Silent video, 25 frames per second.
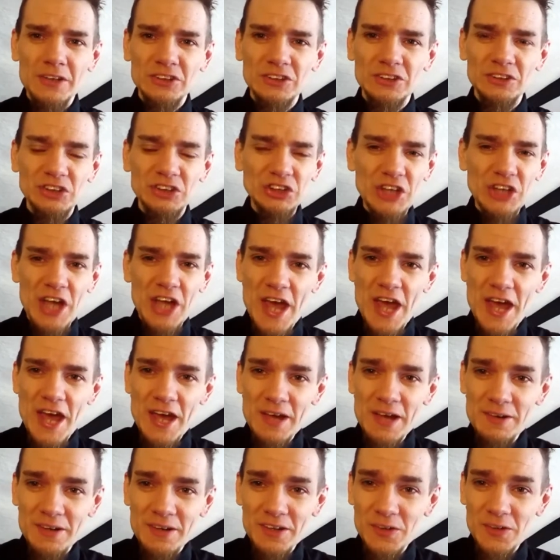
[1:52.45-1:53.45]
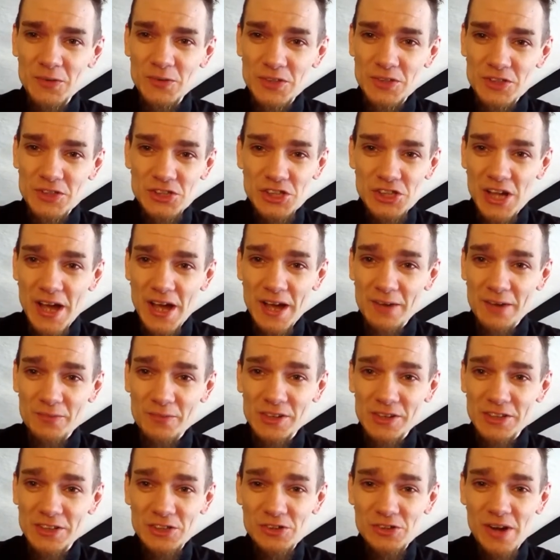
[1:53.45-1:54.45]
chair, they used a chair,
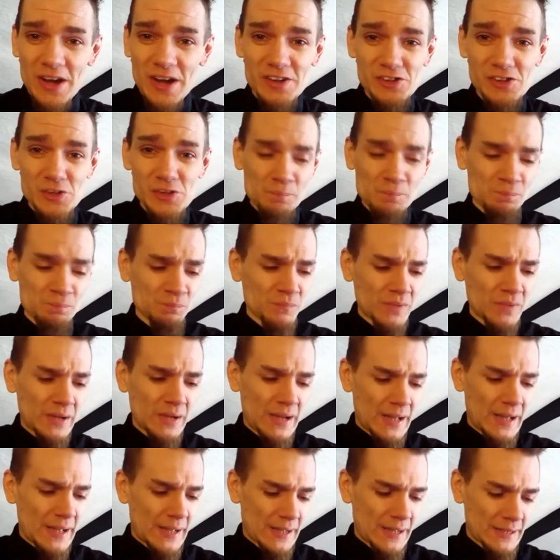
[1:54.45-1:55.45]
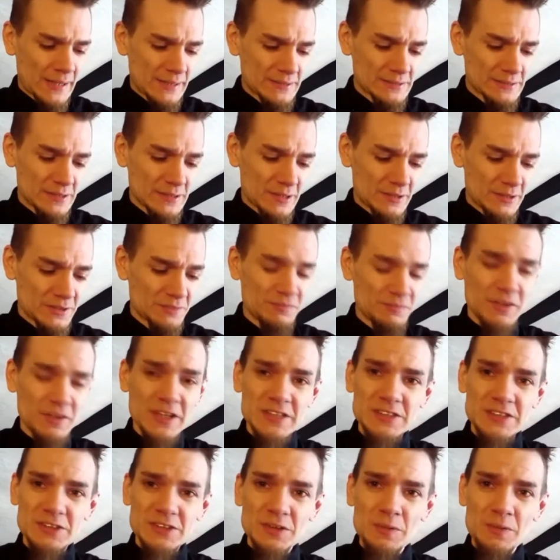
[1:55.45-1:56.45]
really strange, and a
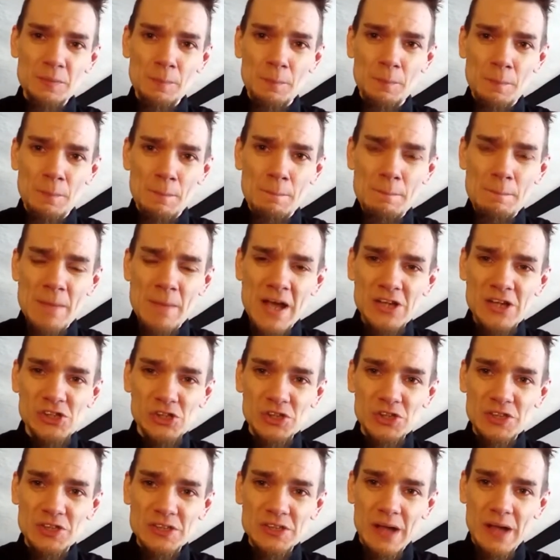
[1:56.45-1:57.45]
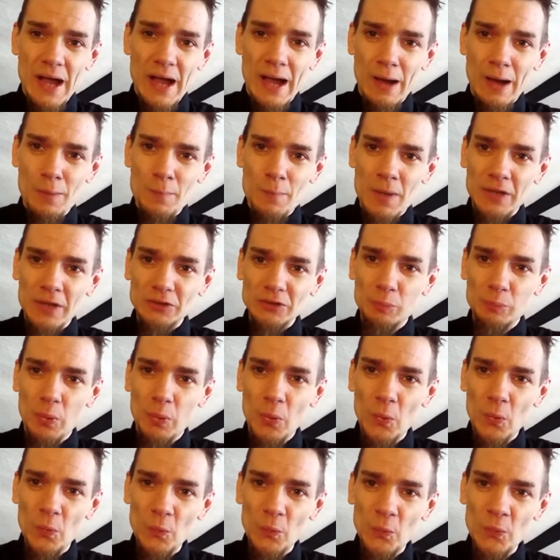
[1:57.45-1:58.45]
device that measures how much
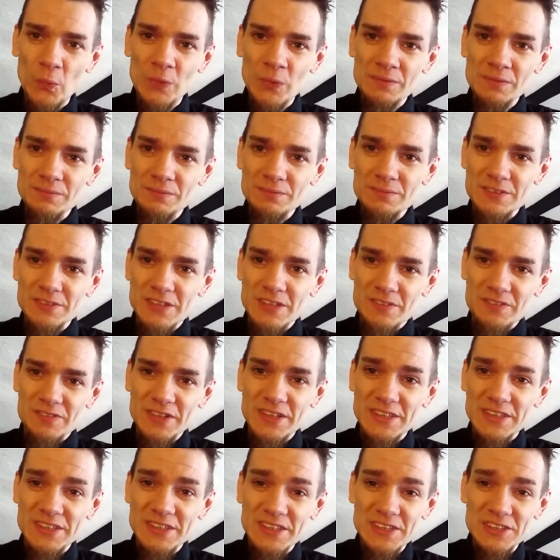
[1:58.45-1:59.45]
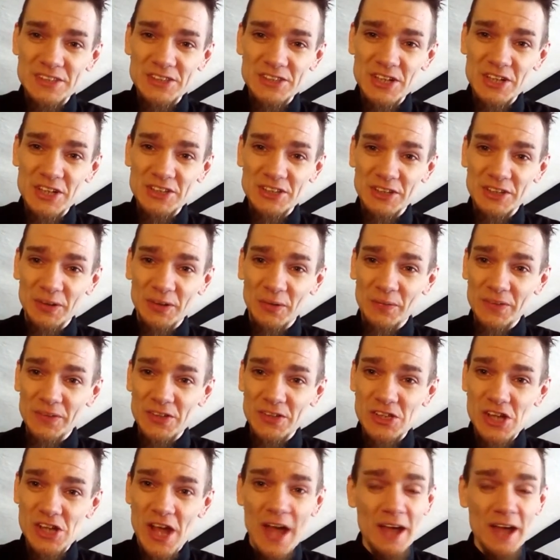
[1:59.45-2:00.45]
pull something is exerting on the
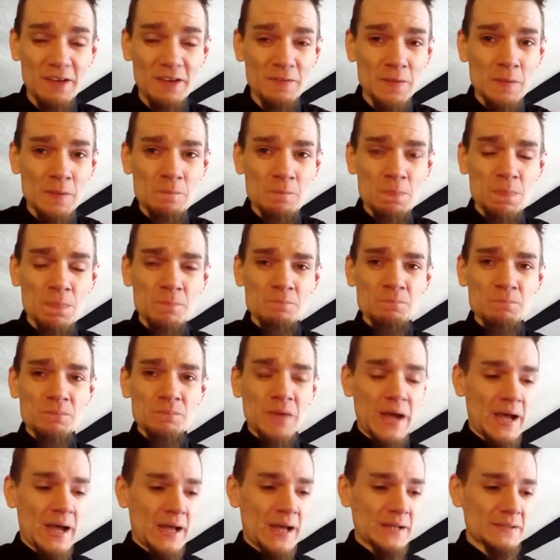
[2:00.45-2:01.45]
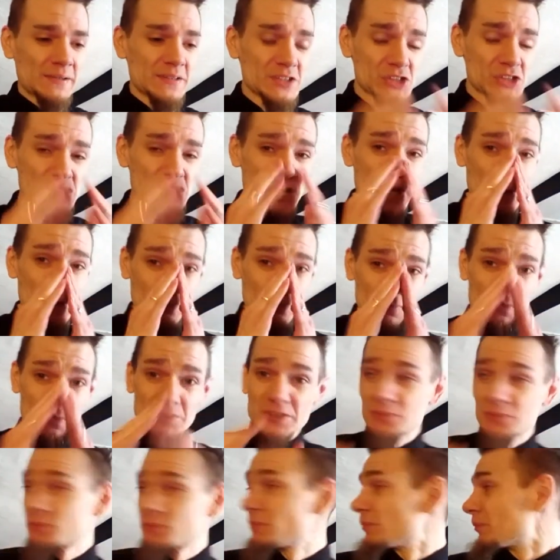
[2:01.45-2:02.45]
chair. And this chair was